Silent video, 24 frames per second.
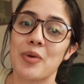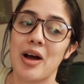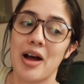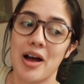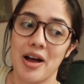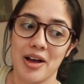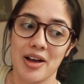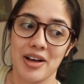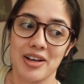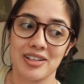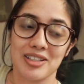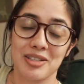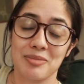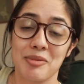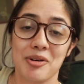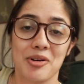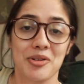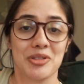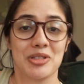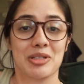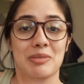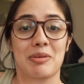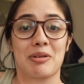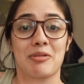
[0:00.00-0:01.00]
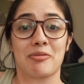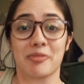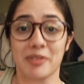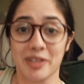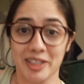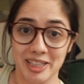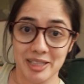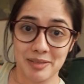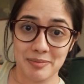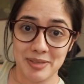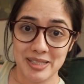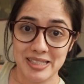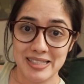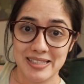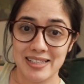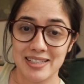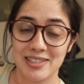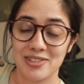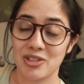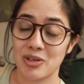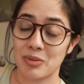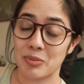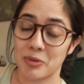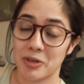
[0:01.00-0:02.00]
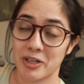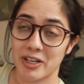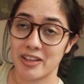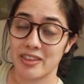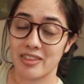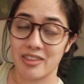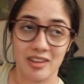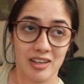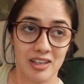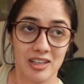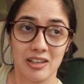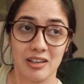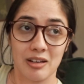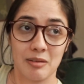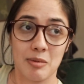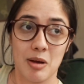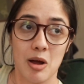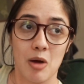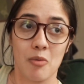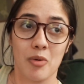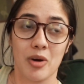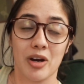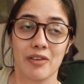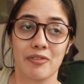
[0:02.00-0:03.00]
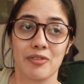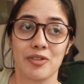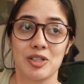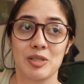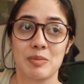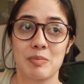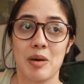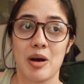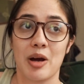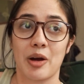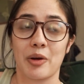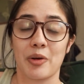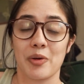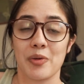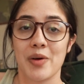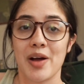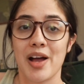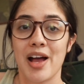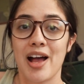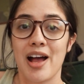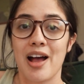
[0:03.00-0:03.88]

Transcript: Tomorrow's gonna be really busy, so I'm already thinking about work for tomorrow.